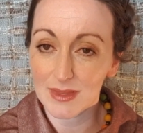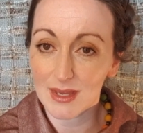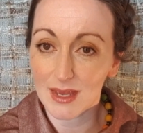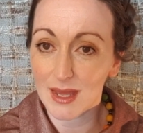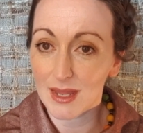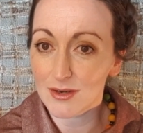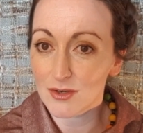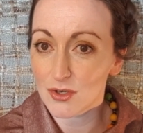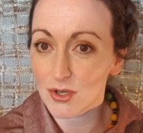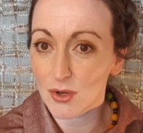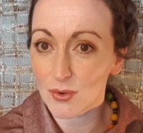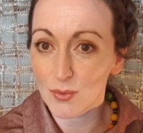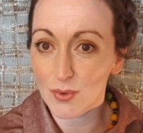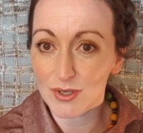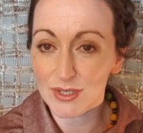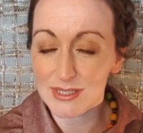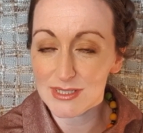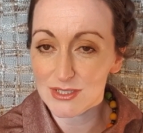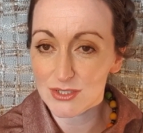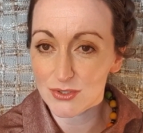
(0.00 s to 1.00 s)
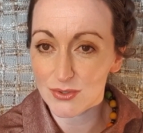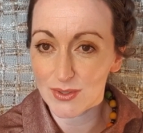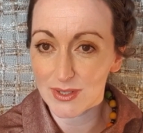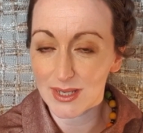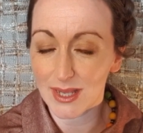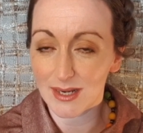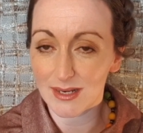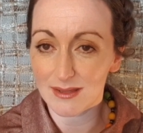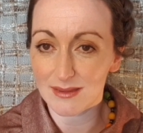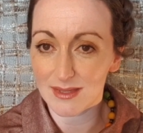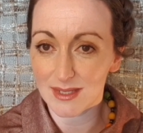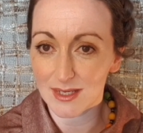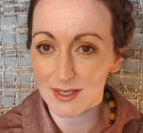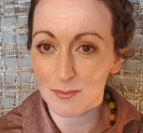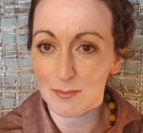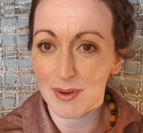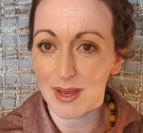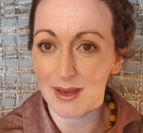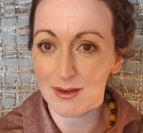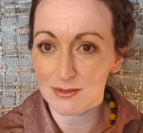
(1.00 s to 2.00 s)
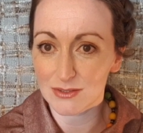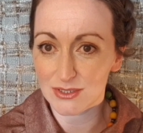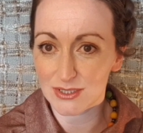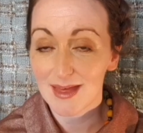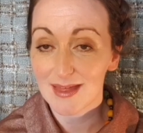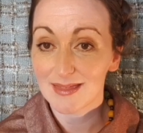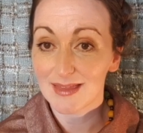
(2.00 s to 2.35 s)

and no one is doing anything about it.